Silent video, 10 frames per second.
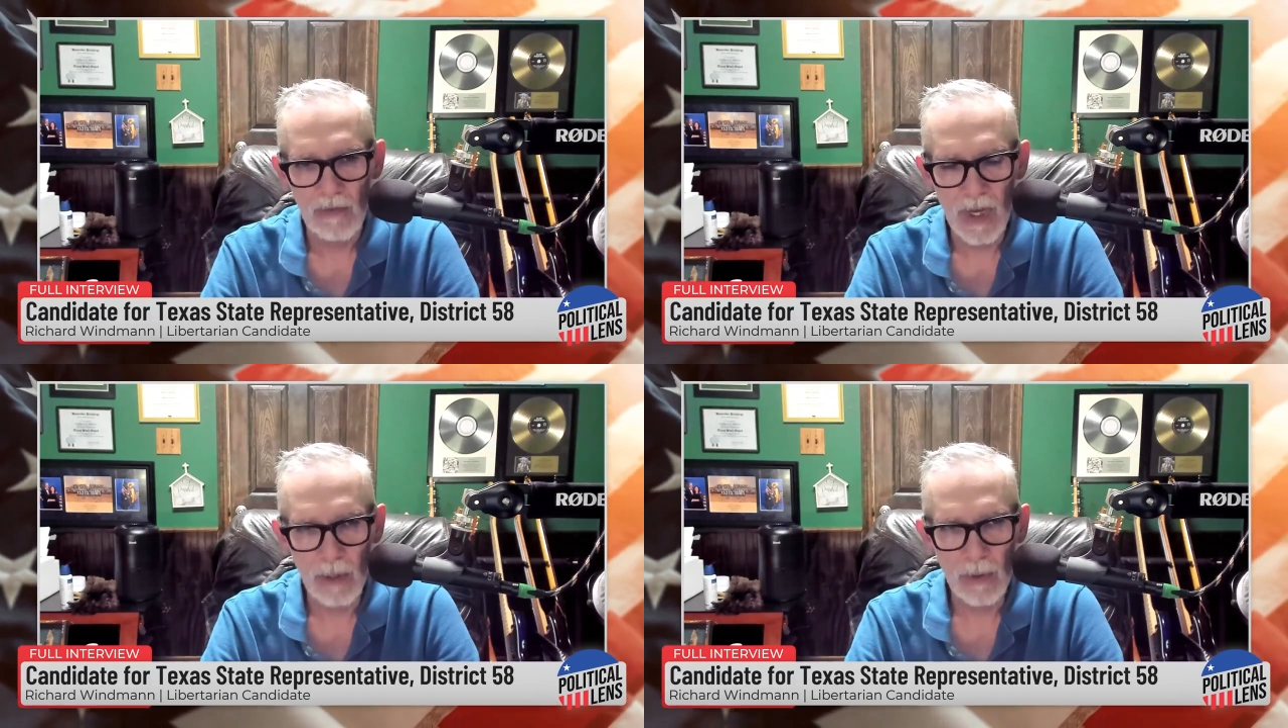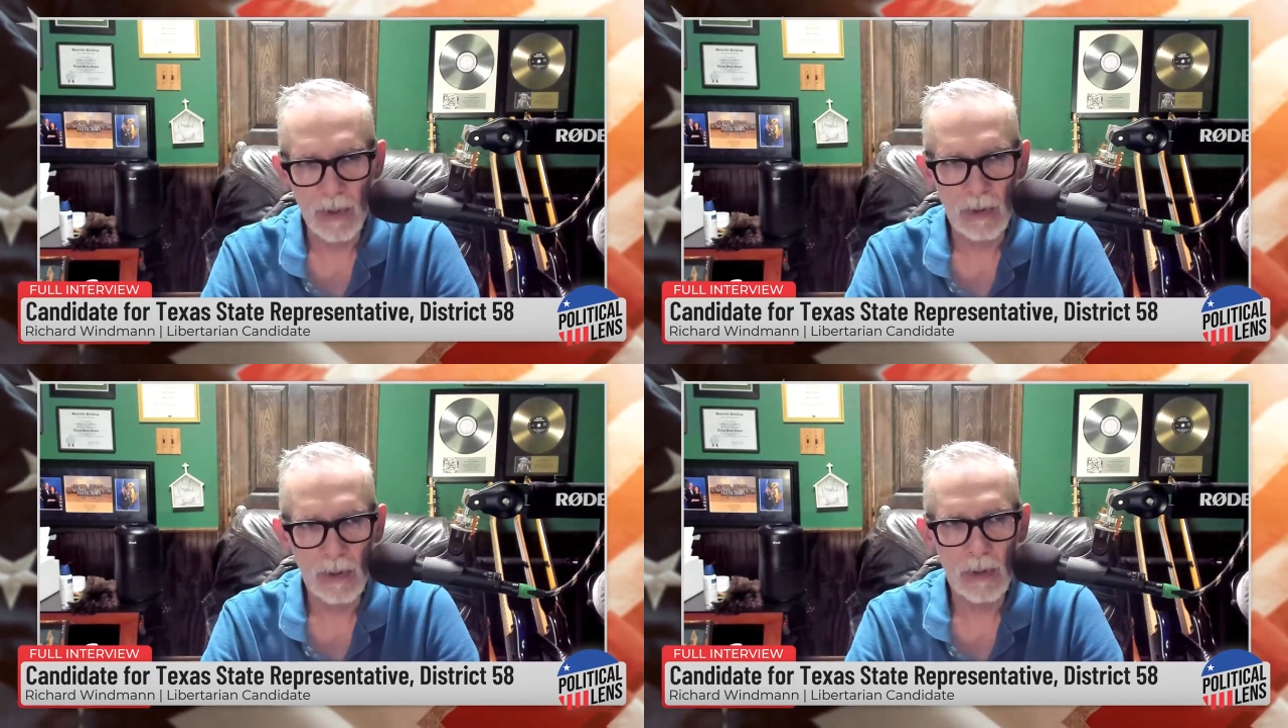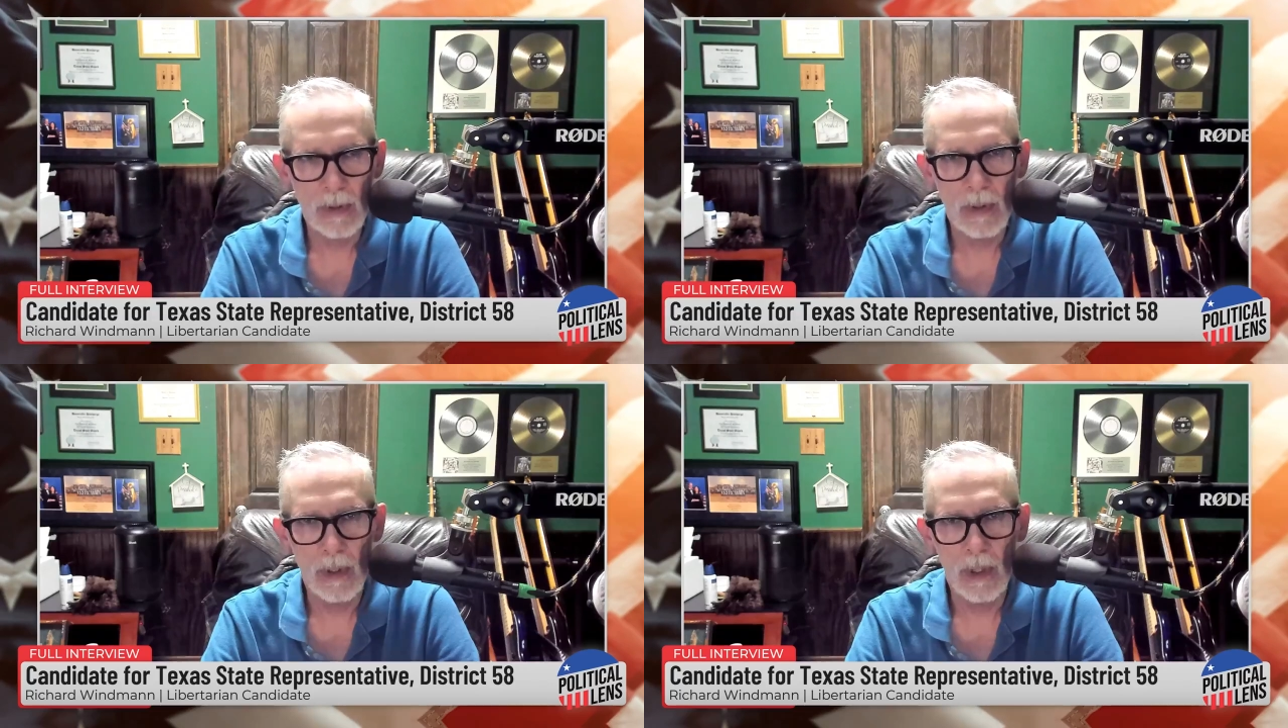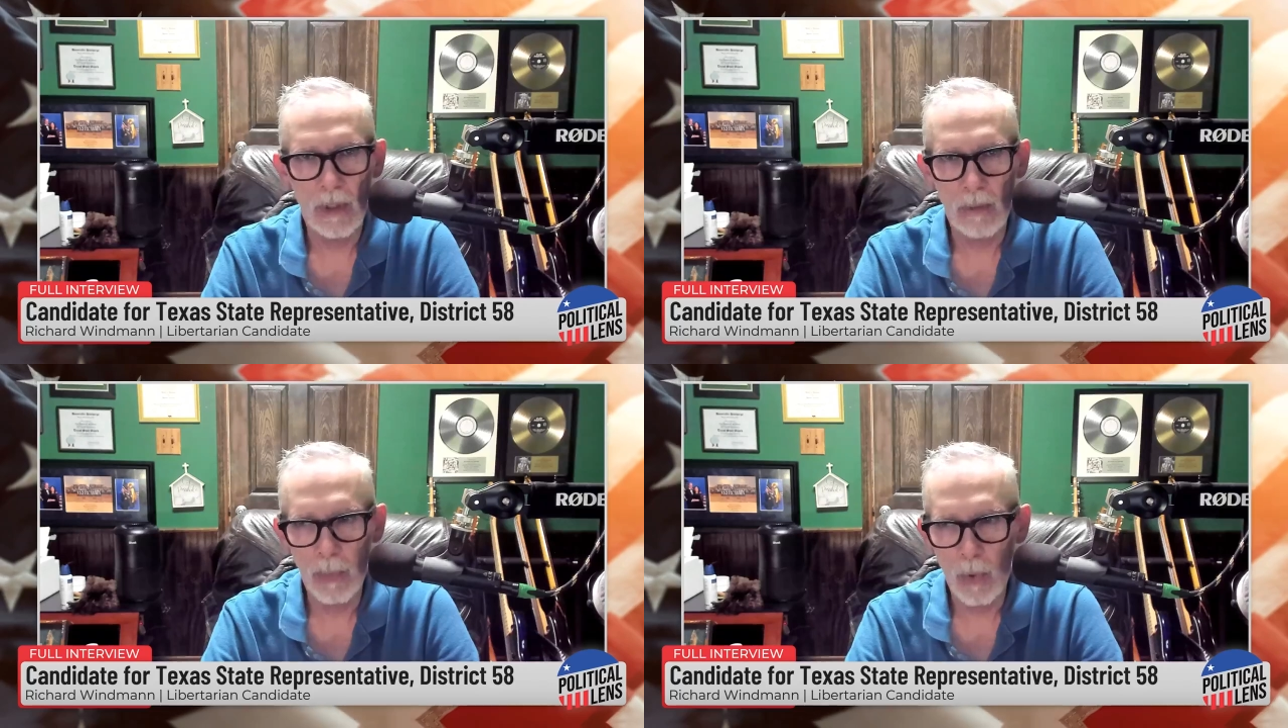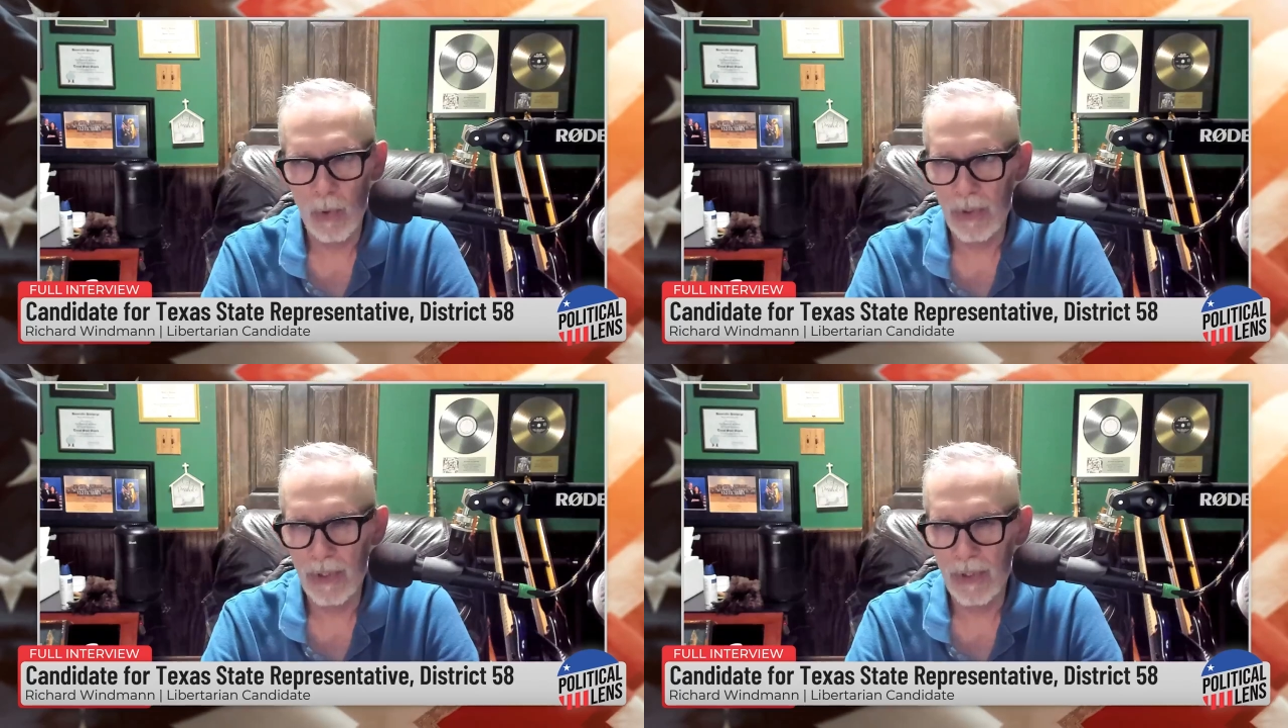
veterans, border